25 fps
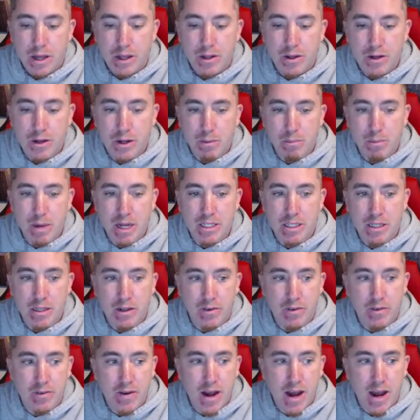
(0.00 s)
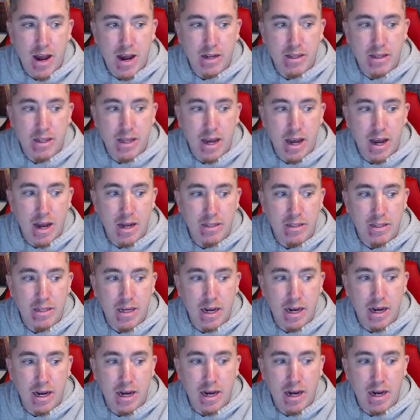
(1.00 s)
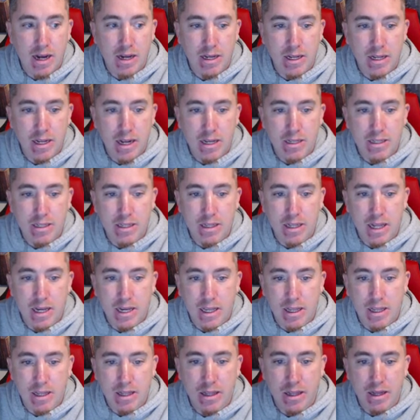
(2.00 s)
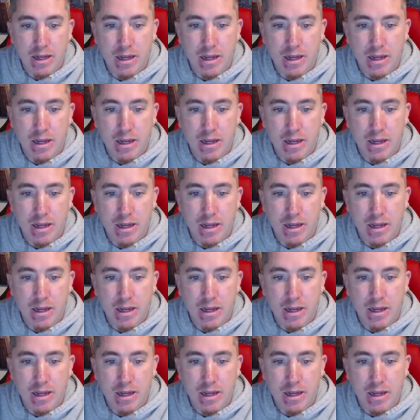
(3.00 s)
You can mention the fact that he does, like,